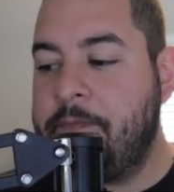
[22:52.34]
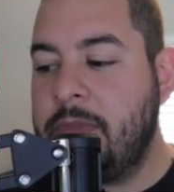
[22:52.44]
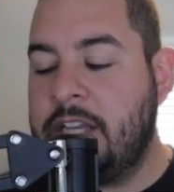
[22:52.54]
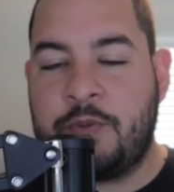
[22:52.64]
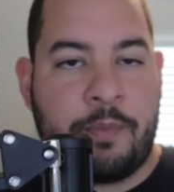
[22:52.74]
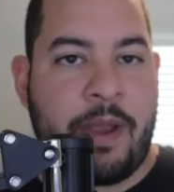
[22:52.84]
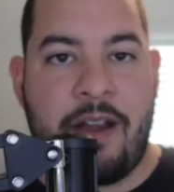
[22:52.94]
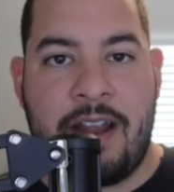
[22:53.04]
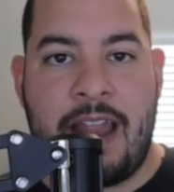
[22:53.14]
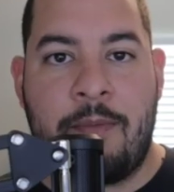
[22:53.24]
it's with
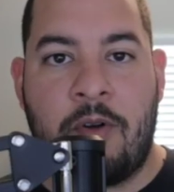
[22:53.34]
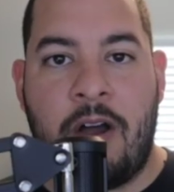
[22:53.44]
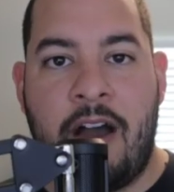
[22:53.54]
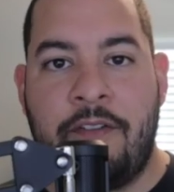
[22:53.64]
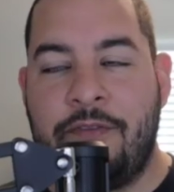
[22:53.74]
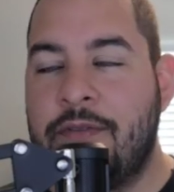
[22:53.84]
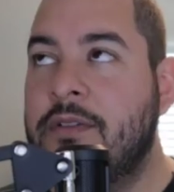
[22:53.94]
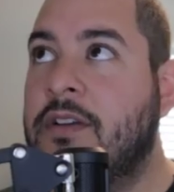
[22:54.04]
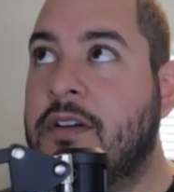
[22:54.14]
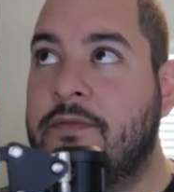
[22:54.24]
Perry Nemiroff
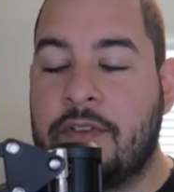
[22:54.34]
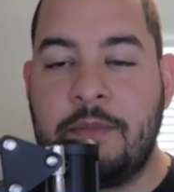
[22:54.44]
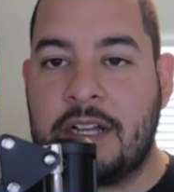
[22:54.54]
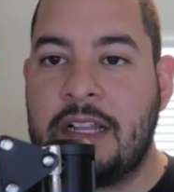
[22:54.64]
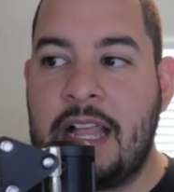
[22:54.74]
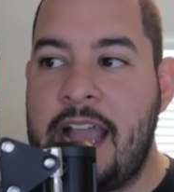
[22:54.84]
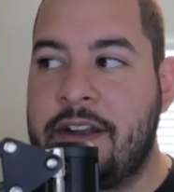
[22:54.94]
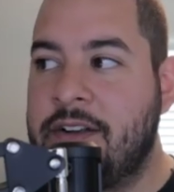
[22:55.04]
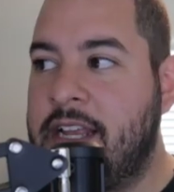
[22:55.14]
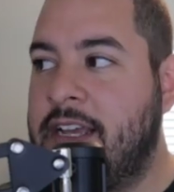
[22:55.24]
from the
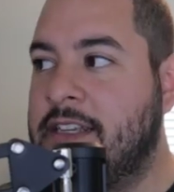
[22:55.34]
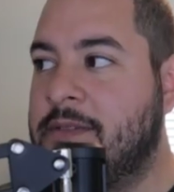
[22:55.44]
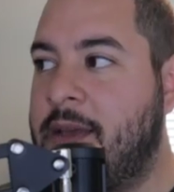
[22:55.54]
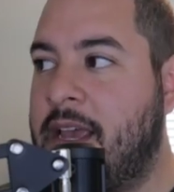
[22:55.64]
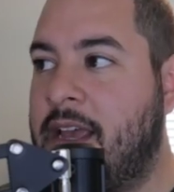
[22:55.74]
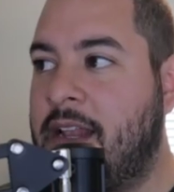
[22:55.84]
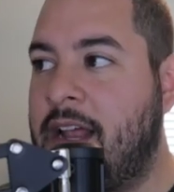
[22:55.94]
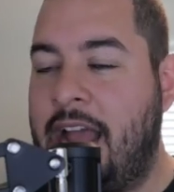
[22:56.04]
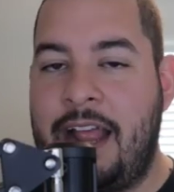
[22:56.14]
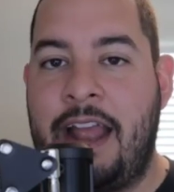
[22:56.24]
Collider days, man.
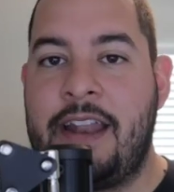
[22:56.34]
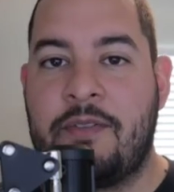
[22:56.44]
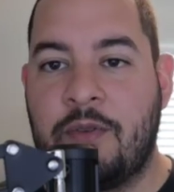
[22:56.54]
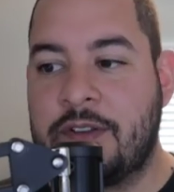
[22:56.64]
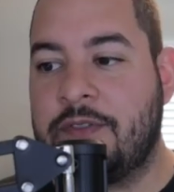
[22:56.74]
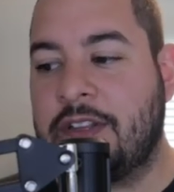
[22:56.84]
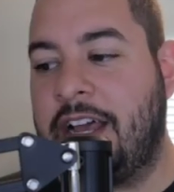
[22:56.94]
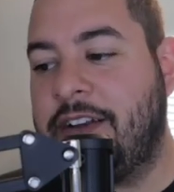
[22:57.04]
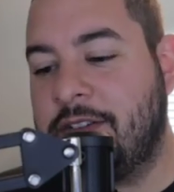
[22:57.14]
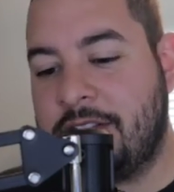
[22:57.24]
I never worked for
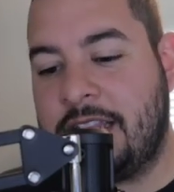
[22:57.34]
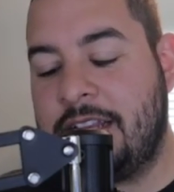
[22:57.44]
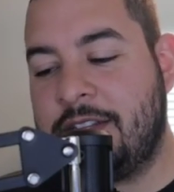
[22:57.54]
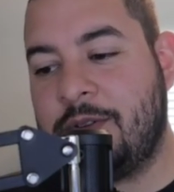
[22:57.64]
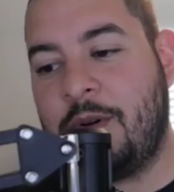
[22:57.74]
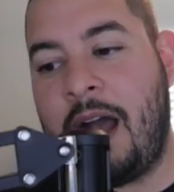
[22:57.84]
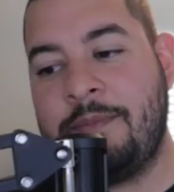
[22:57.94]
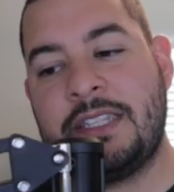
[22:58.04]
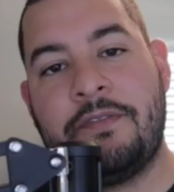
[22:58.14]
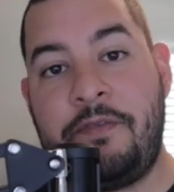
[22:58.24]
Collider, so I'm
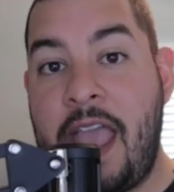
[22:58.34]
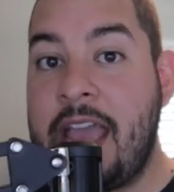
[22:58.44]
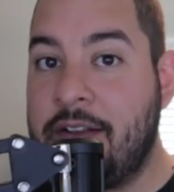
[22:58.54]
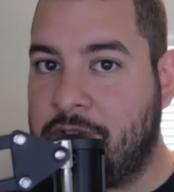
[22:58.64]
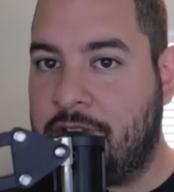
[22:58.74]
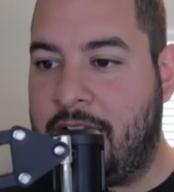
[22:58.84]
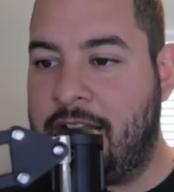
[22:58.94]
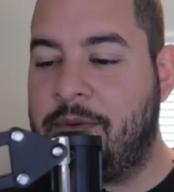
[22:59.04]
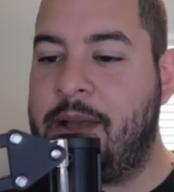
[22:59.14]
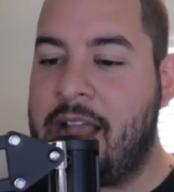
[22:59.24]
just a fan of
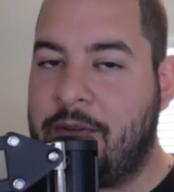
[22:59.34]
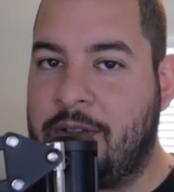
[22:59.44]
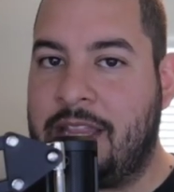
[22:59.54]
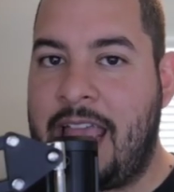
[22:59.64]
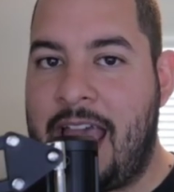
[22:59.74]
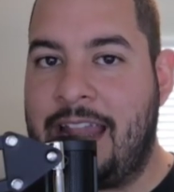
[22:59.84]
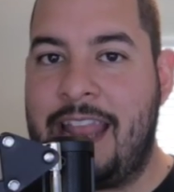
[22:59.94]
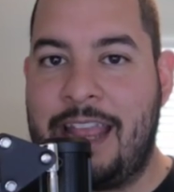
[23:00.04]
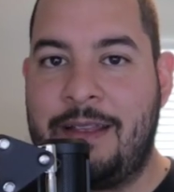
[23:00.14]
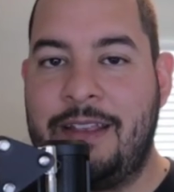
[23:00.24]
Collider back when they had
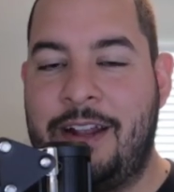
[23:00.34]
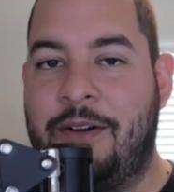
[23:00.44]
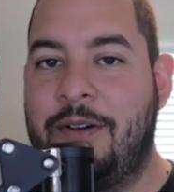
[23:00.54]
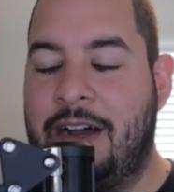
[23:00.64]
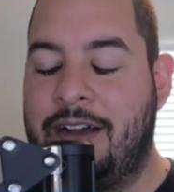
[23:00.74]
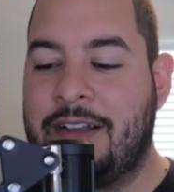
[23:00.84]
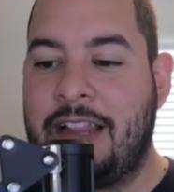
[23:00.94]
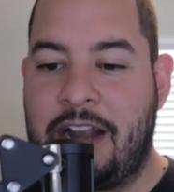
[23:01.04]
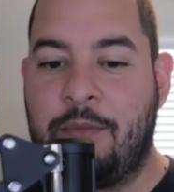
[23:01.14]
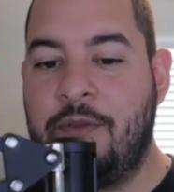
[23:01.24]

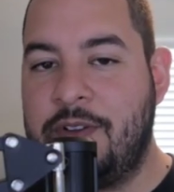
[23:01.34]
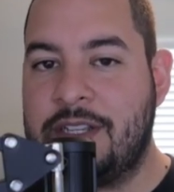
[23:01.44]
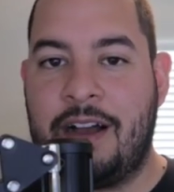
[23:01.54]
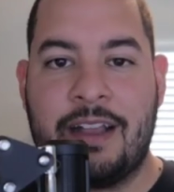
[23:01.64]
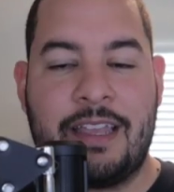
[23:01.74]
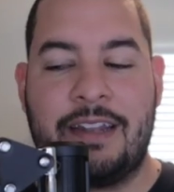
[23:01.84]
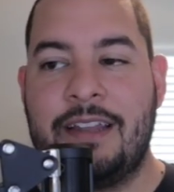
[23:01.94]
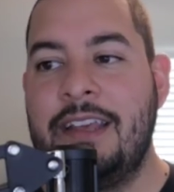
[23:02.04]
Collider Movie Talk and